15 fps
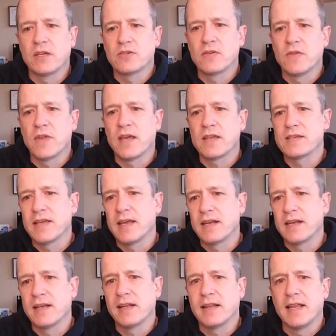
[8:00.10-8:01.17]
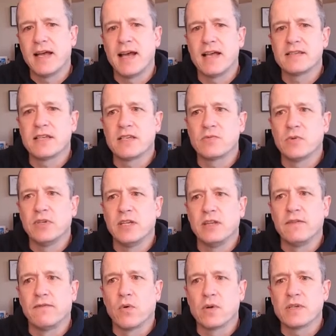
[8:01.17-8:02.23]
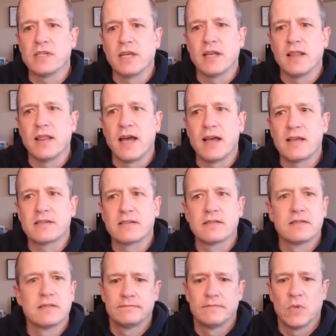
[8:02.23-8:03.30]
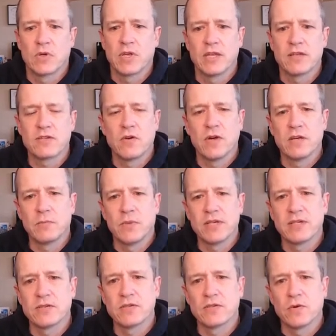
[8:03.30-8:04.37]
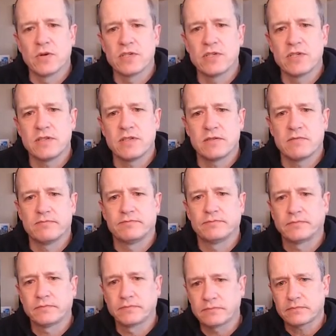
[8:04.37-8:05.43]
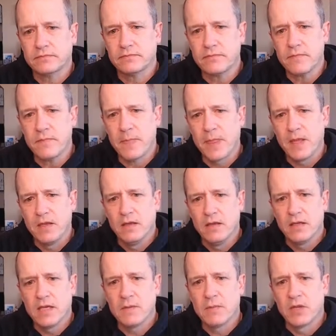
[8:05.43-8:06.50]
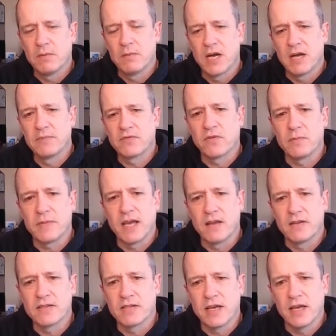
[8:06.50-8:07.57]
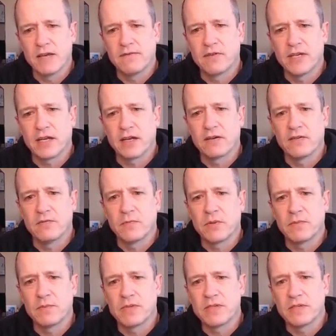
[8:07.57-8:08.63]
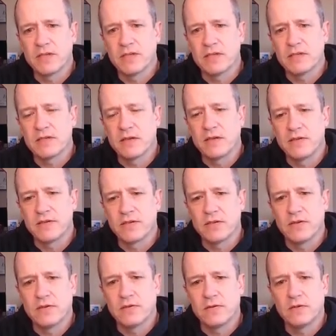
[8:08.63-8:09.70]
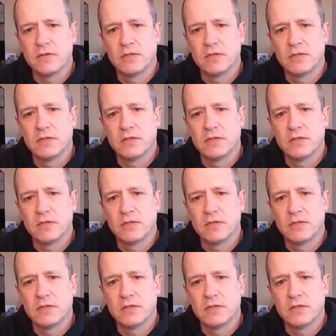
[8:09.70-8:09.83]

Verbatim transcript: turn that sand into glass as we'll need the 14 glass. Okay, let's go ahead and place those torches. Keep all the mobs from the outside for decorative purposes also.